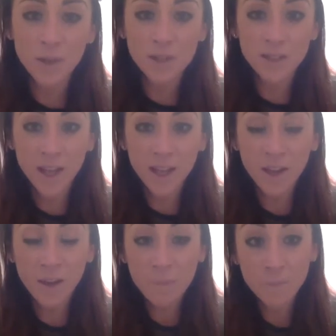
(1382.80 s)
as like
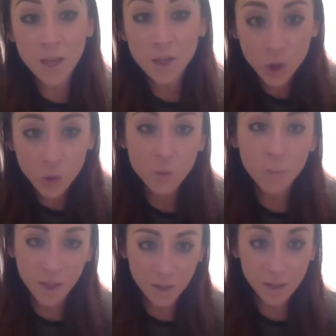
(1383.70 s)
a Juice
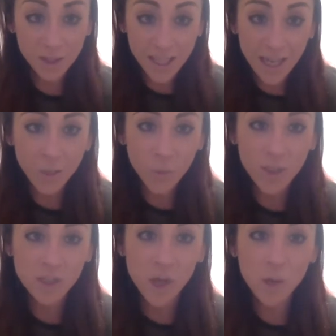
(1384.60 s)
Plus selling
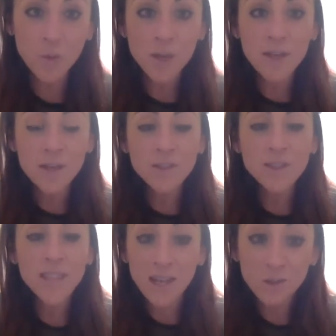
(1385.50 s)
window.
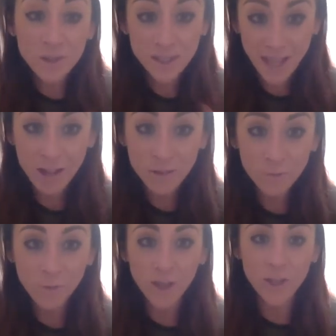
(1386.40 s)
Sell
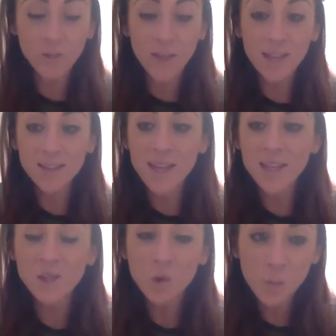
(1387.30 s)
yourself. Like that
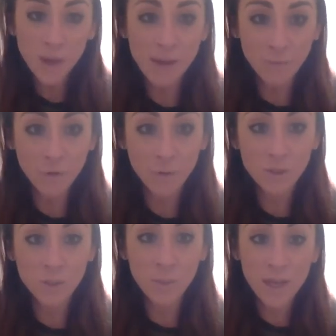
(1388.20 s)
is your platform
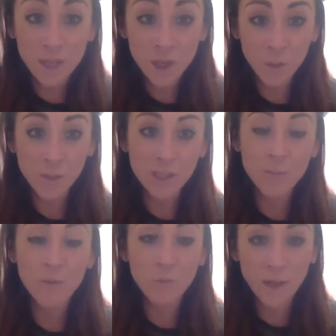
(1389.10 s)
to be you and to
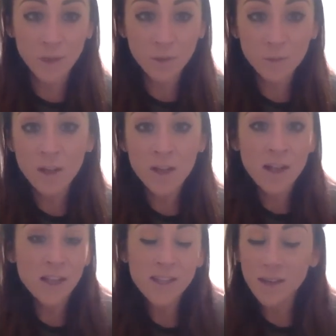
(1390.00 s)
be real.
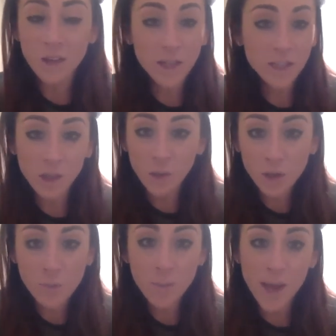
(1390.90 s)
Like, don't
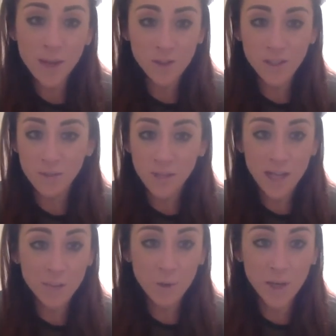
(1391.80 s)
compare yourself to
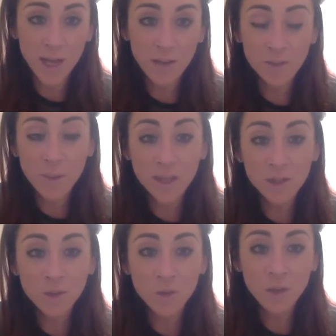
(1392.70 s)
anybody else. Make
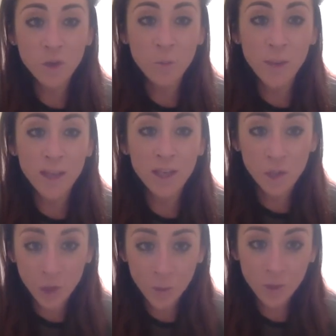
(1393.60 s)
sure that you're being
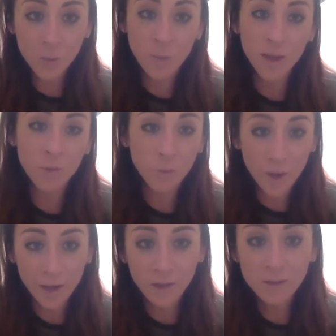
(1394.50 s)
you and you're being
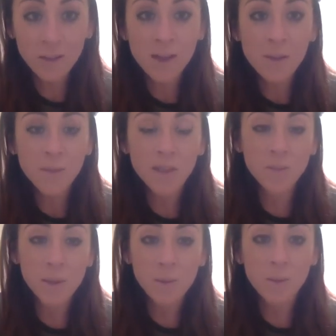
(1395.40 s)
real, because
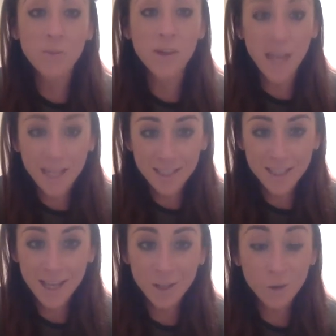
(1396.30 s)
people will relate
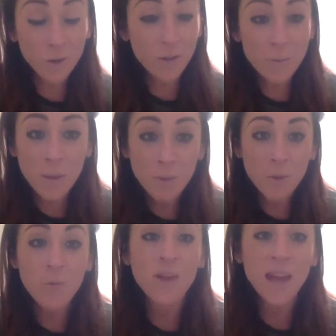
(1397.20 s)
to that. People
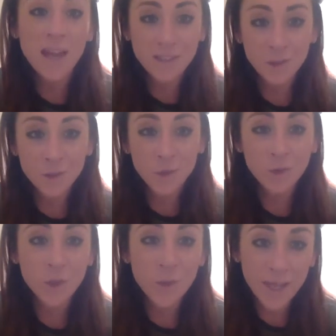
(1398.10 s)
will relate to your
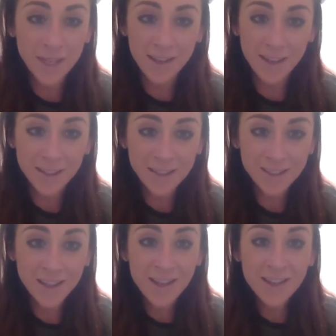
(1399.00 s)
uniqueness.
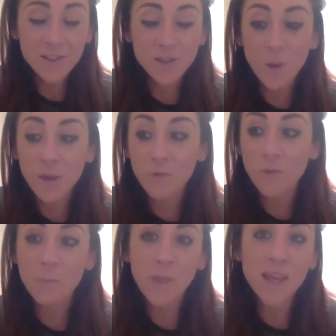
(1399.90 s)
So
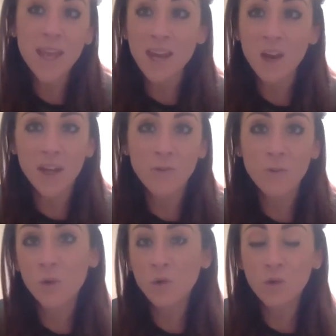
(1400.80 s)
if
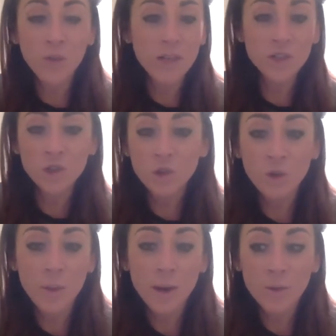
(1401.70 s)
you're not really sure
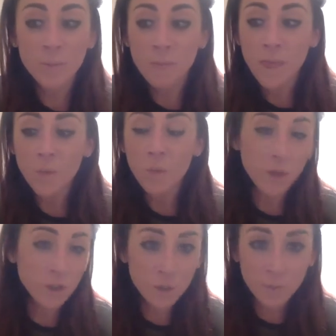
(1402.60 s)
about what
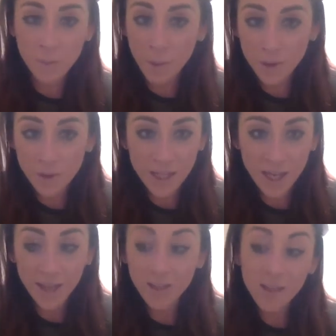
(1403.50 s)
you should be
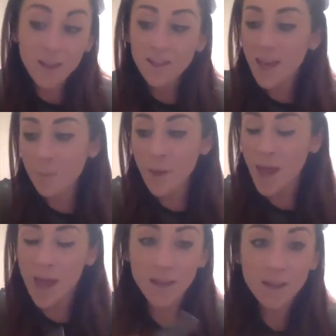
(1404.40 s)
posting, get a
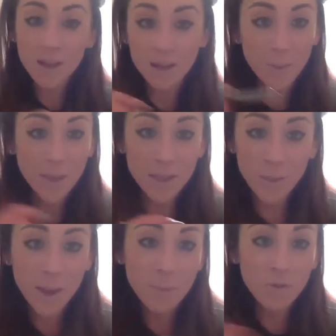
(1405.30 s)
pen and a piece of
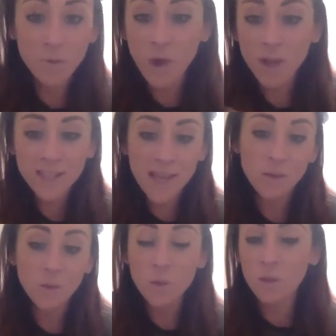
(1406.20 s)
paper and write
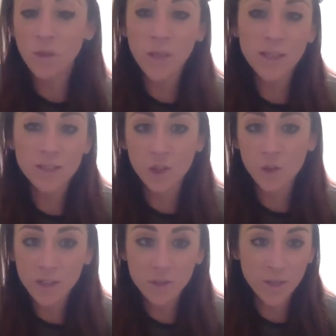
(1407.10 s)
down all the things that
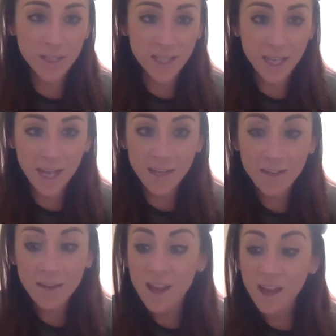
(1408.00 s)
you're interested
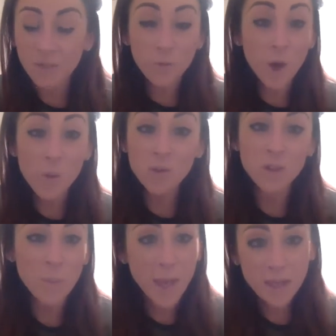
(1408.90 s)
in, and go on
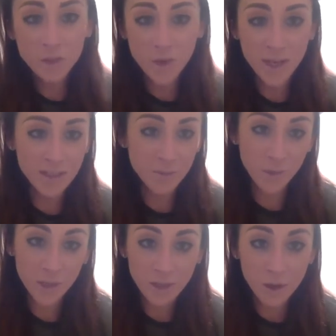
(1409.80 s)
to Pinterest, for
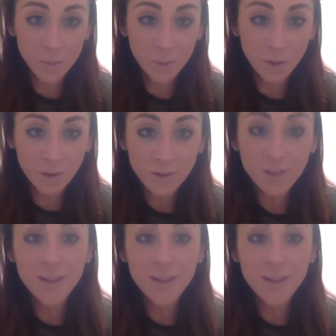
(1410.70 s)
example,